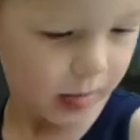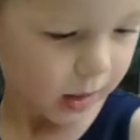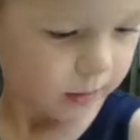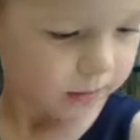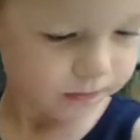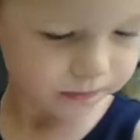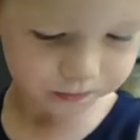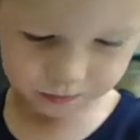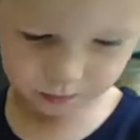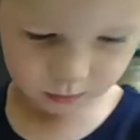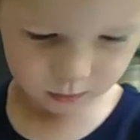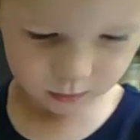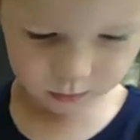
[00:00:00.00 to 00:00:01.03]
can you choose one of the
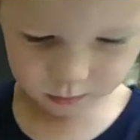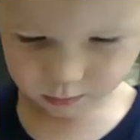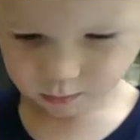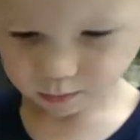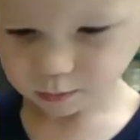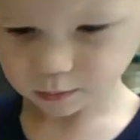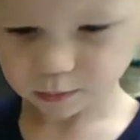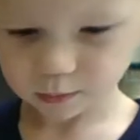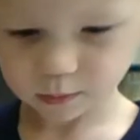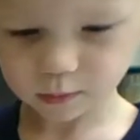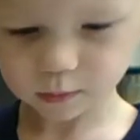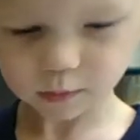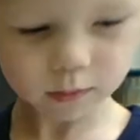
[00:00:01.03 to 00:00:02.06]
colors that we made? How about this
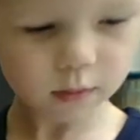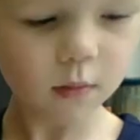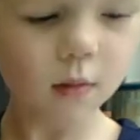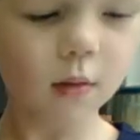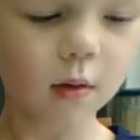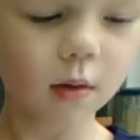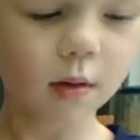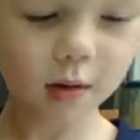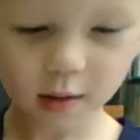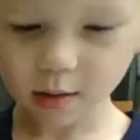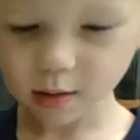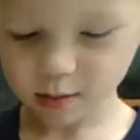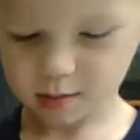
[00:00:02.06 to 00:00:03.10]
green-blue?
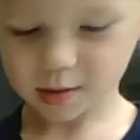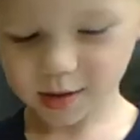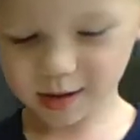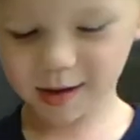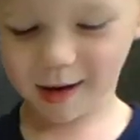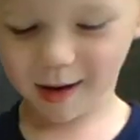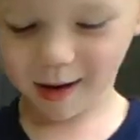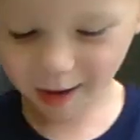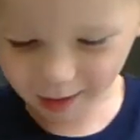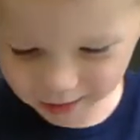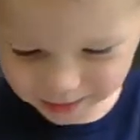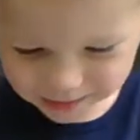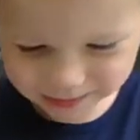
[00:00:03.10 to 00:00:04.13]
Is that a good one?
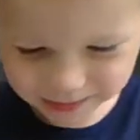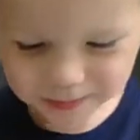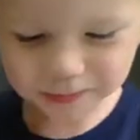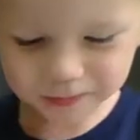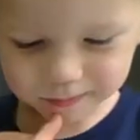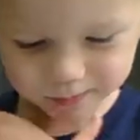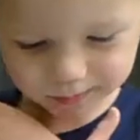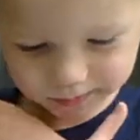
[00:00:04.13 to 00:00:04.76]
So what I have